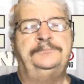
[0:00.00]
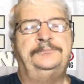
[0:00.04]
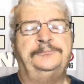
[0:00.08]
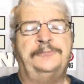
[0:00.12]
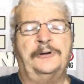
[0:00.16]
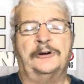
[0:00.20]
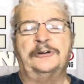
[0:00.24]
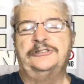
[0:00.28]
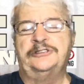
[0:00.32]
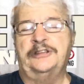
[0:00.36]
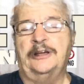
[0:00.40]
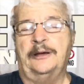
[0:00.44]

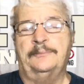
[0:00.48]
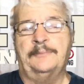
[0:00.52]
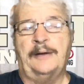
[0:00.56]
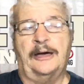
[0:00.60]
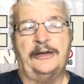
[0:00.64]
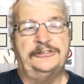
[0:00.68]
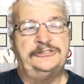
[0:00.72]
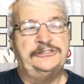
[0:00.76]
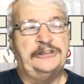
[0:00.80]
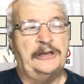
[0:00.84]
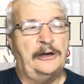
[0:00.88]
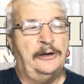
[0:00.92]
first time I
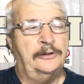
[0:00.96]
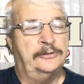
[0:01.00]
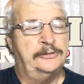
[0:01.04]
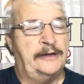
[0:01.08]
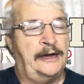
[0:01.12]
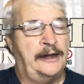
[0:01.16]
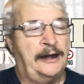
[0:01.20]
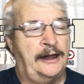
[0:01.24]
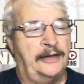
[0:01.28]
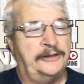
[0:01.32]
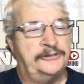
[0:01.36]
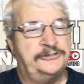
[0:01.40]
saw
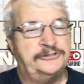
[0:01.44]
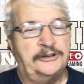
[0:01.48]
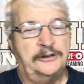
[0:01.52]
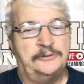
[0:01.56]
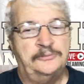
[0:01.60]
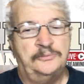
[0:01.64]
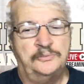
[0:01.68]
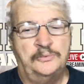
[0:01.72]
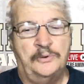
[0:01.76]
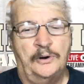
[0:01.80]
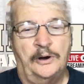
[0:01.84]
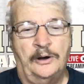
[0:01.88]
that, I
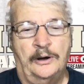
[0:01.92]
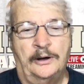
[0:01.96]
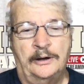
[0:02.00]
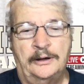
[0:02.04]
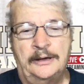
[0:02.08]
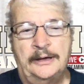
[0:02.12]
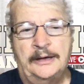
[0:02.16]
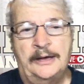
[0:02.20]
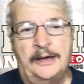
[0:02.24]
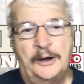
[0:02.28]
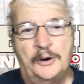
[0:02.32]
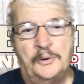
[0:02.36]
said,
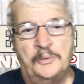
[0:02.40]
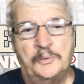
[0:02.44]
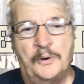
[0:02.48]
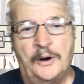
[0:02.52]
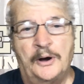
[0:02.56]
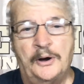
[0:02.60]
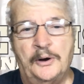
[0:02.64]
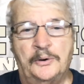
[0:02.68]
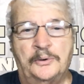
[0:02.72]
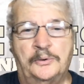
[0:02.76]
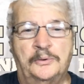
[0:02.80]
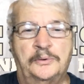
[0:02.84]

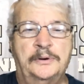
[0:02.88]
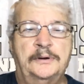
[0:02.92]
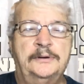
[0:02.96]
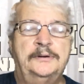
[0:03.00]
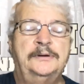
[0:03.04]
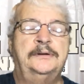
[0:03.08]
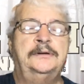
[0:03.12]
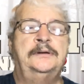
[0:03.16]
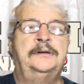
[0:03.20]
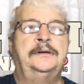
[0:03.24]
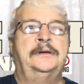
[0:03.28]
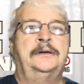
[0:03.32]
whoa,
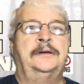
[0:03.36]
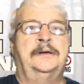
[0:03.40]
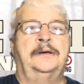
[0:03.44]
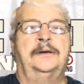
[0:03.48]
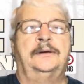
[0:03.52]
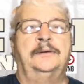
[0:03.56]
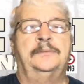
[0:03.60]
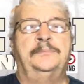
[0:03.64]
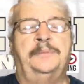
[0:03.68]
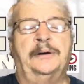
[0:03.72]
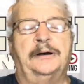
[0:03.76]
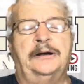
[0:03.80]

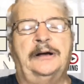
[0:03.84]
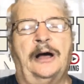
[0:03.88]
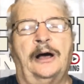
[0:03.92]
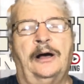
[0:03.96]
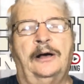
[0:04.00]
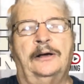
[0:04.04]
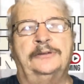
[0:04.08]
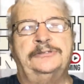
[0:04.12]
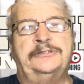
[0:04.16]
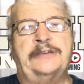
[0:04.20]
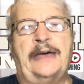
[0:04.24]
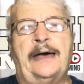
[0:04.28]

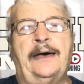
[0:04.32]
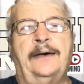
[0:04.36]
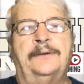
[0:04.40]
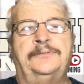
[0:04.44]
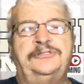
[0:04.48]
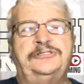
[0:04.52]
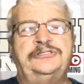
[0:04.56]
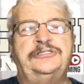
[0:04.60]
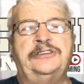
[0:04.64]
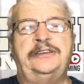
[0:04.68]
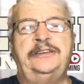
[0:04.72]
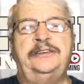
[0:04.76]
because I've
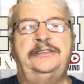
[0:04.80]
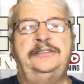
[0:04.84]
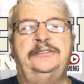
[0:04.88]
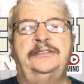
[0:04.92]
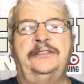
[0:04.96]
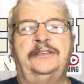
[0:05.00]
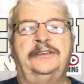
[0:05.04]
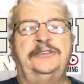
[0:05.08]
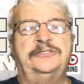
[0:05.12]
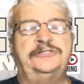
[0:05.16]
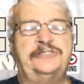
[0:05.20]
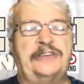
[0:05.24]
seen
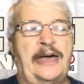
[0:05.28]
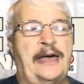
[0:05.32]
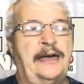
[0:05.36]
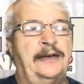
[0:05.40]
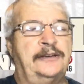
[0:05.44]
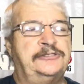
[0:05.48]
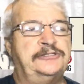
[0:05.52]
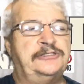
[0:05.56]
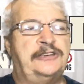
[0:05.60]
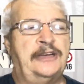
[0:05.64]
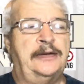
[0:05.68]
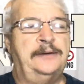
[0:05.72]
the
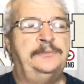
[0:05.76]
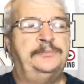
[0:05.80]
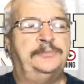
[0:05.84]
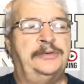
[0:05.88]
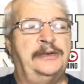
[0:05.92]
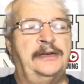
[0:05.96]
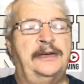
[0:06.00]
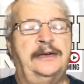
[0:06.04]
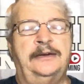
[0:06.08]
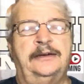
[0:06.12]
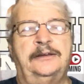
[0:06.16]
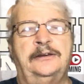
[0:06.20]
exact same
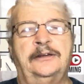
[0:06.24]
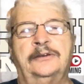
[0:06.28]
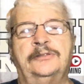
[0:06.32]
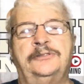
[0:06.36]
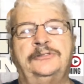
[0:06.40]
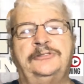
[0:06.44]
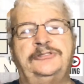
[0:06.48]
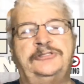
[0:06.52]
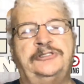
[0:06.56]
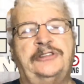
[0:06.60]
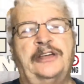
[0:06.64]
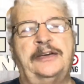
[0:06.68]
thing in other
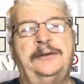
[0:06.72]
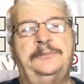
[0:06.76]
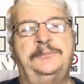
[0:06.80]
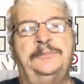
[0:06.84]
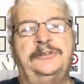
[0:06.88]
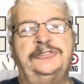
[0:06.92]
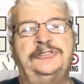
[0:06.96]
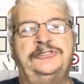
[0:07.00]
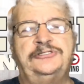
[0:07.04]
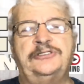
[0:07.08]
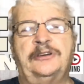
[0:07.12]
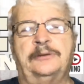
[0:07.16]

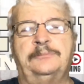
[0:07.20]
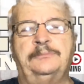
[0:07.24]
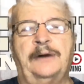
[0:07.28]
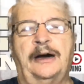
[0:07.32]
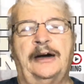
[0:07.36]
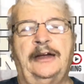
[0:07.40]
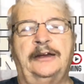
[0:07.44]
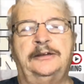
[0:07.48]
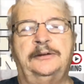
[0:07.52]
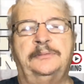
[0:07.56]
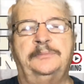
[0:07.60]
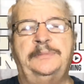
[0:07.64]
statements.
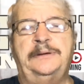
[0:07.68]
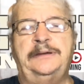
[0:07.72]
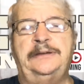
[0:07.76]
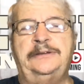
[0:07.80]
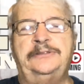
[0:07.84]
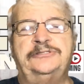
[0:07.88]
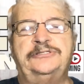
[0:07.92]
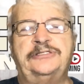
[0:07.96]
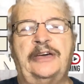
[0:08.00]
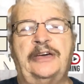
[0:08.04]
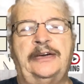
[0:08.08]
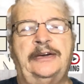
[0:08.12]
Somebody would be
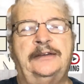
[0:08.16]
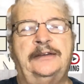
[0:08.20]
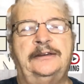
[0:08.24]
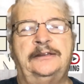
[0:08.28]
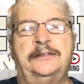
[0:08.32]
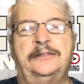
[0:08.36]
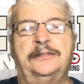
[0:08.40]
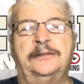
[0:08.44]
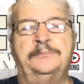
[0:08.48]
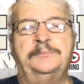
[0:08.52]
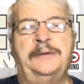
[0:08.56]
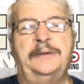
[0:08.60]
saying,
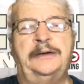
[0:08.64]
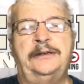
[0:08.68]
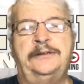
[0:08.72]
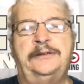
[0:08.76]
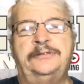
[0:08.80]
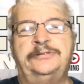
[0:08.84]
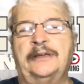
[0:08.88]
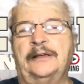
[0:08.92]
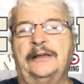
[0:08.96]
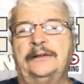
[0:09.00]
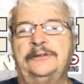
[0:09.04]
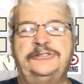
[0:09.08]
and the minute
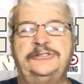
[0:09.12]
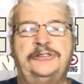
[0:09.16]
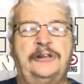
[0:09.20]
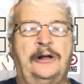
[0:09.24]
they